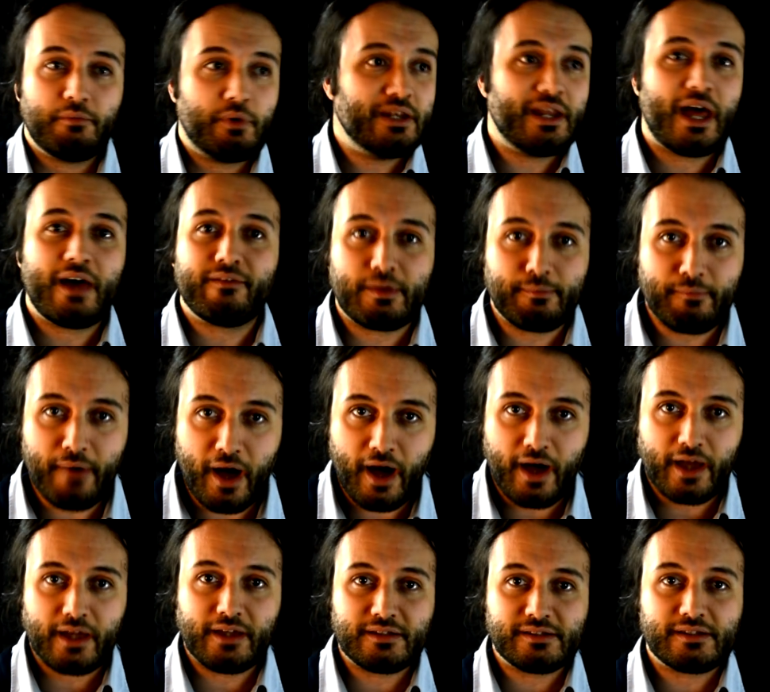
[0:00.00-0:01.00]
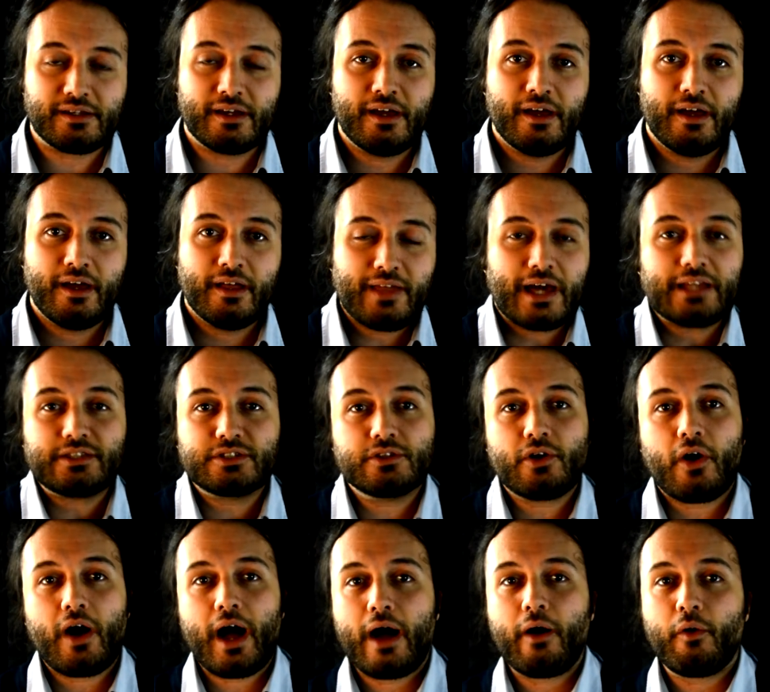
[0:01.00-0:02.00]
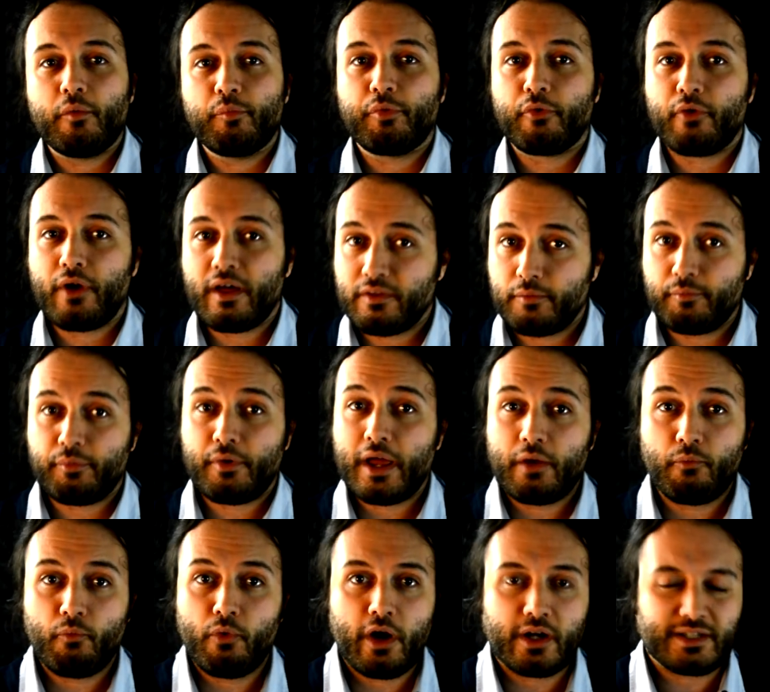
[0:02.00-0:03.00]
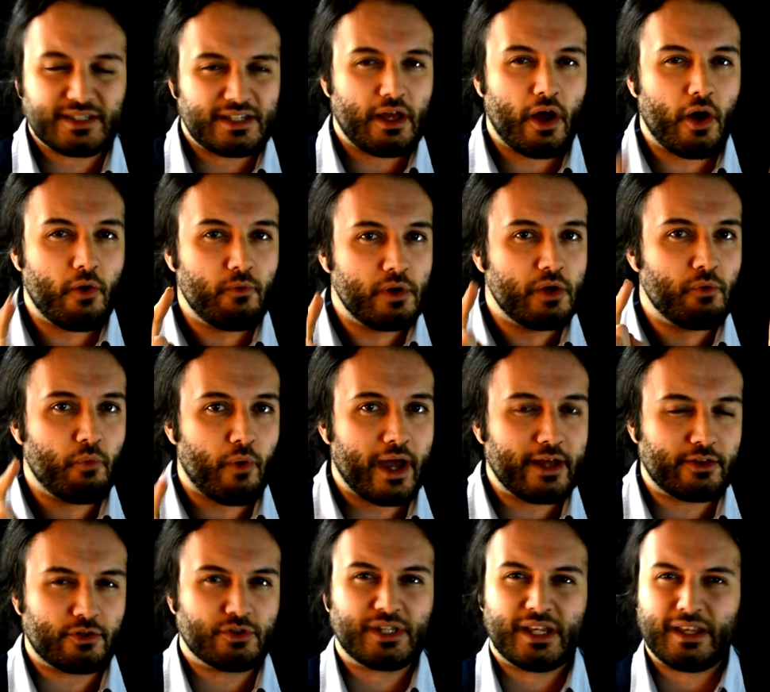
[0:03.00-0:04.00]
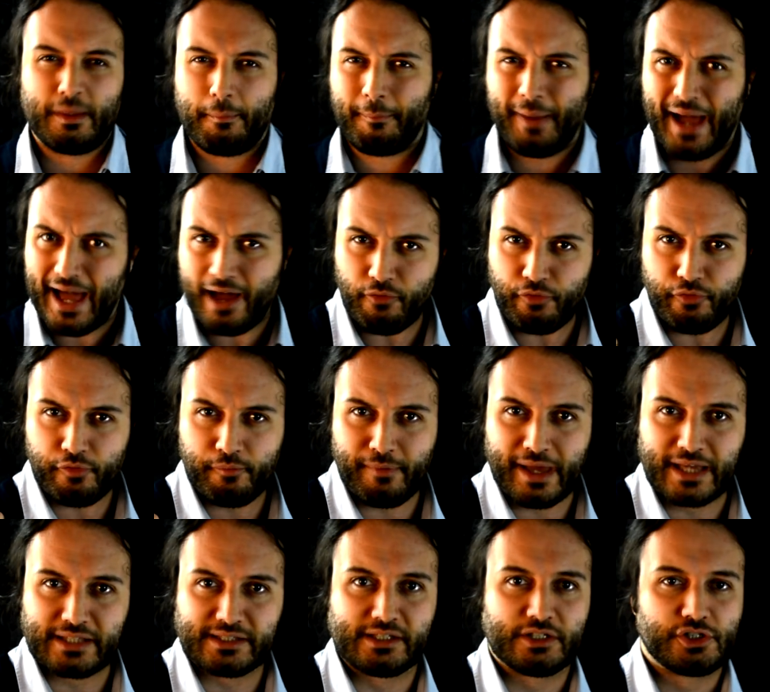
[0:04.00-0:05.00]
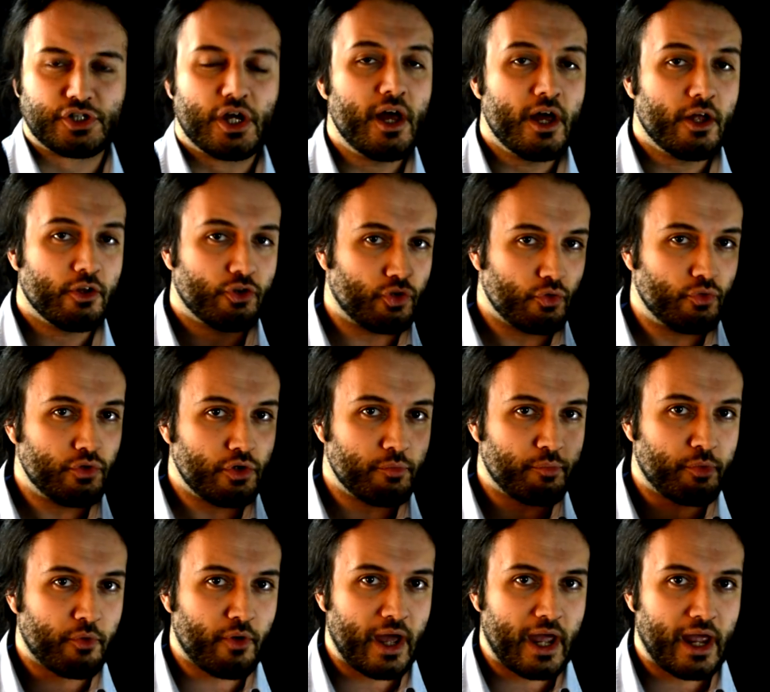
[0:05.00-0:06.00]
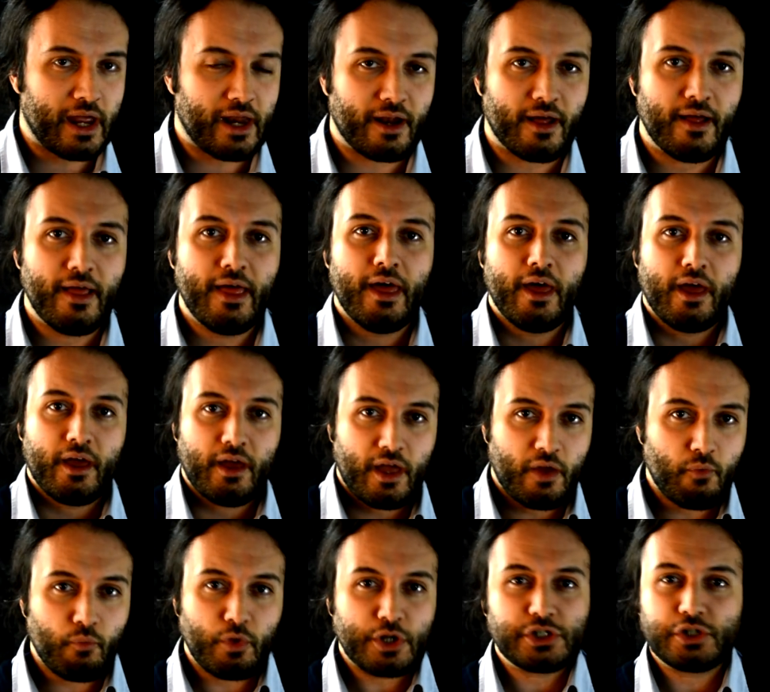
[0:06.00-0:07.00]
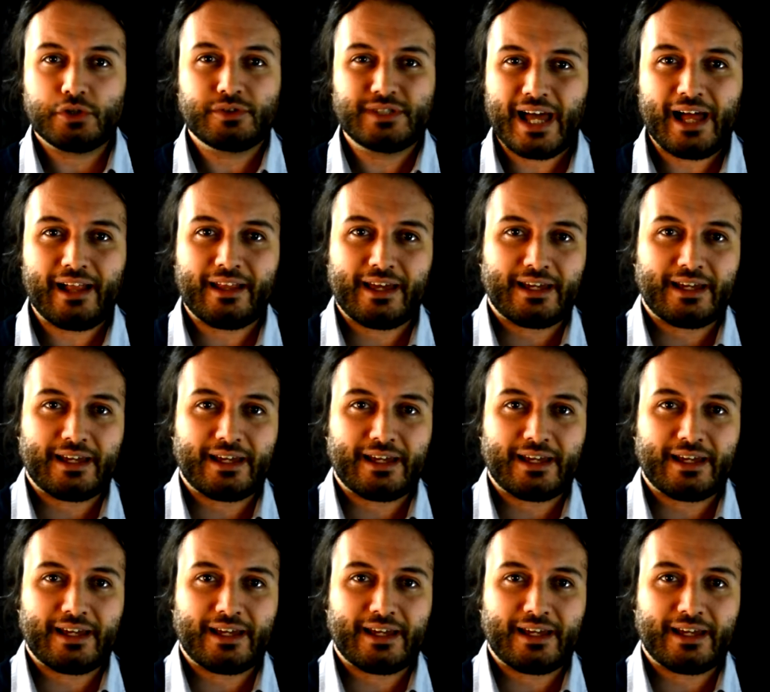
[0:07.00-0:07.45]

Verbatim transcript: But never mind, that's not how bra- the brain works. The only way to send a powerful message to your brain in which you tell